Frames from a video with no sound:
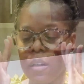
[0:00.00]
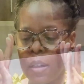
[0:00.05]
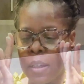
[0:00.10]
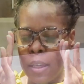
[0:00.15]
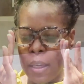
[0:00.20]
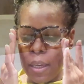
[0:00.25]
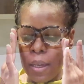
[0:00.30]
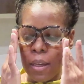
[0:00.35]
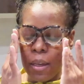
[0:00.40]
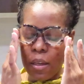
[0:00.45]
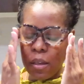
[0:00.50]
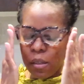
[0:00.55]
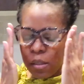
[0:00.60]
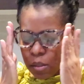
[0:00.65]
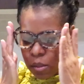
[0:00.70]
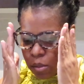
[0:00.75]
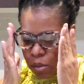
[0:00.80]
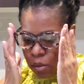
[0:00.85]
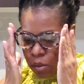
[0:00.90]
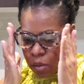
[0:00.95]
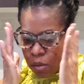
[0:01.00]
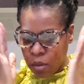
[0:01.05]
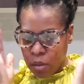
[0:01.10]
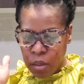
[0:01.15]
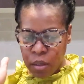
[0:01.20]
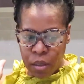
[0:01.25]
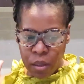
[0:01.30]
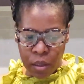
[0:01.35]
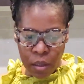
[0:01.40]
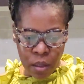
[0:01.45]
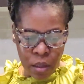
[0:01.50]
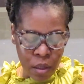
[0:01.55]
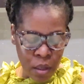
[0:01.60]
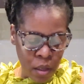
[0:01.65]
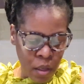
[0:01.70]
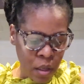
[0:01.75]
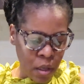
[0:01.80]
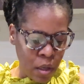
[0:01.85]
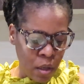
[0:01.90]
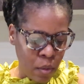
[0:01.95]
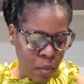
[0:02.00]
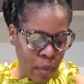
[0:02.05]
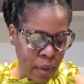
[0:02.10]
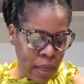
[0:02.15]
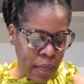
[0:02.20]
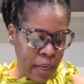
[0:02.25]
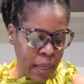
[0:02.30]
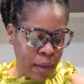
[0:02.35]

Okay, so while